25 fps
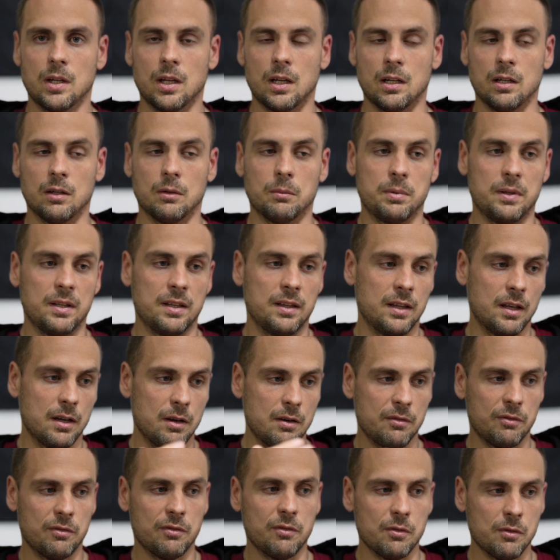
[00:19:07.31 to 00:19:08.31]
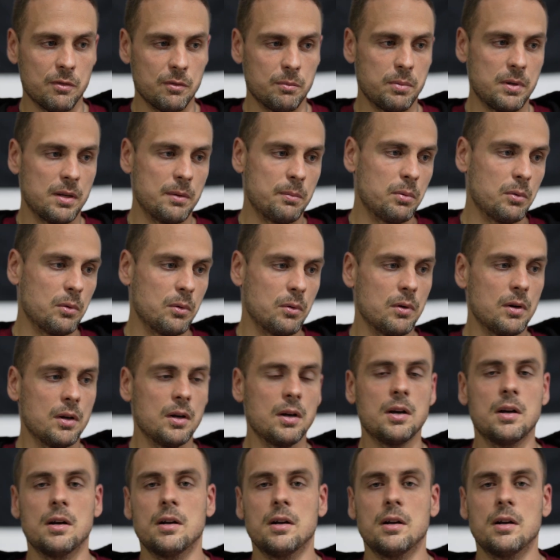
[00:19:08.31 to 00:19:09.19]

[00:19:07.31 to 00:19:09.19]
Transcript: and I'll be there for people